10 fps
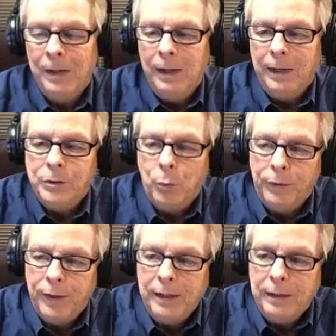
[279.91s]
And so what
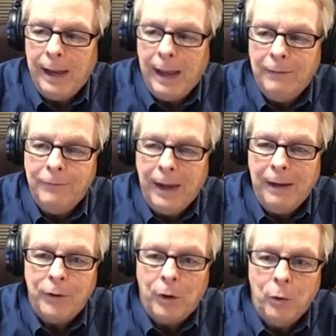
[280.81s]
they have
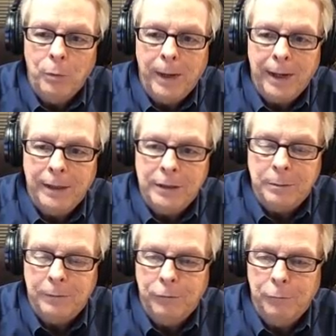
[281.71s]
their own mechanism.
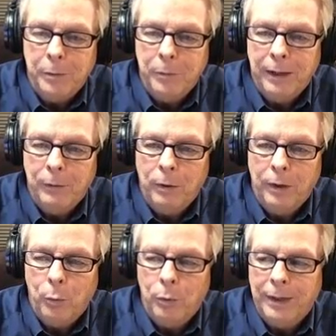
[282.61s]
If you remember that other
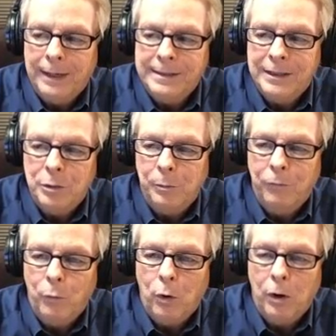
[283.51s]
one that I sent you
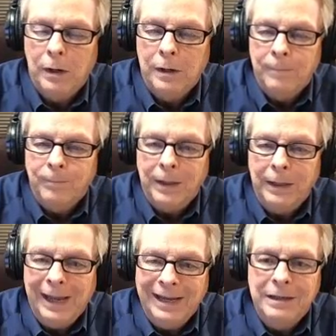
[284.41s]
before, it
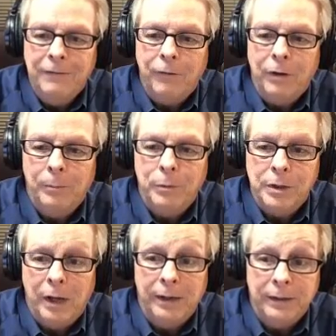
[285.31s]
had different numbers
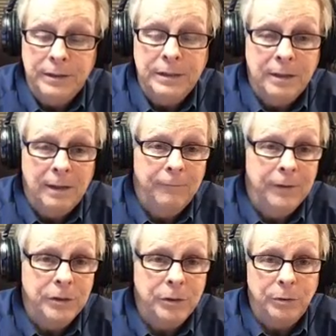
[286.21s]
on it. This is
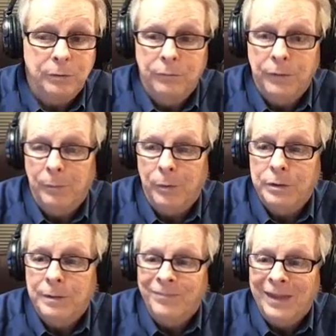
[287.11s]
conventional numbers.
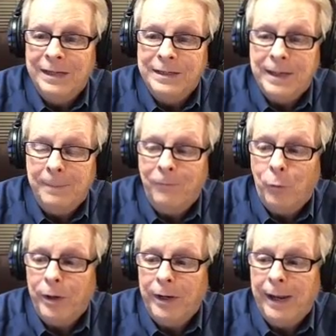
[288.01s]

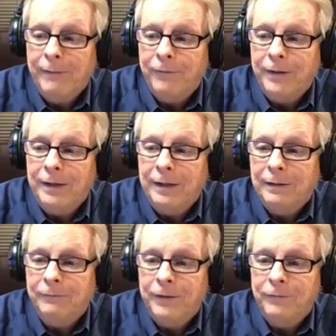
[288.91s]
740 to
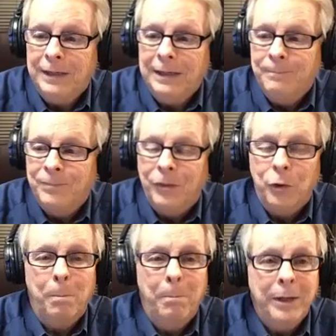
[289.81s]
850, they're
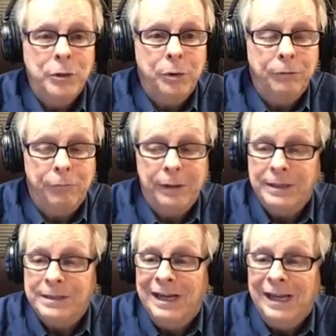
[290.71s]
measuring
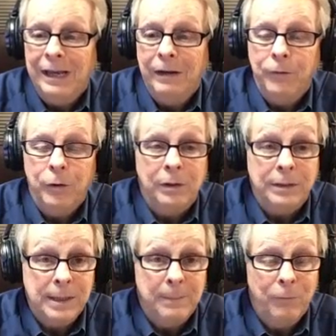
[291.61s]
risk. And if you're at
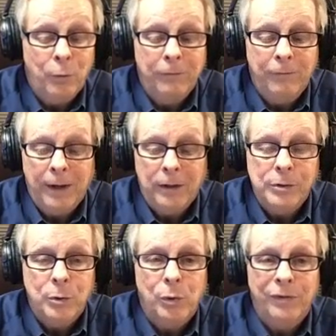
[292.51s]
740 FICO
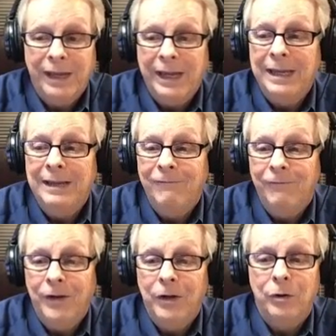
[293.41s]
score, they
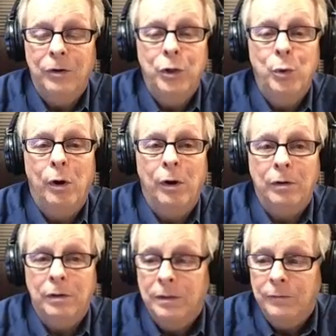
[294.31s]
figure you're
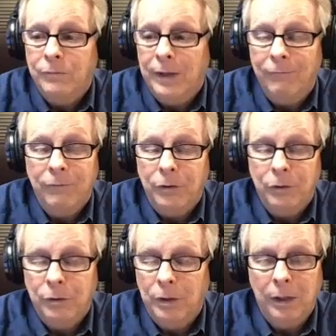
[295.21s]

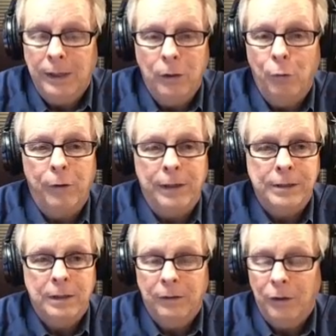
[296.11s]
at no risk.
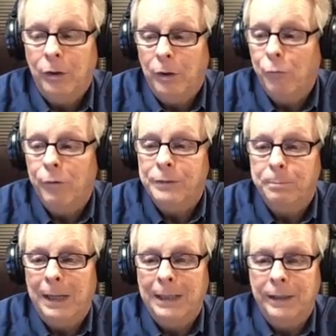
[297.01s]
They're at no risk by
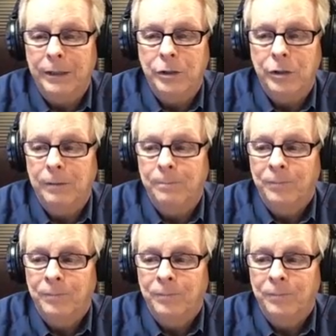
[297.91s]
lending to you.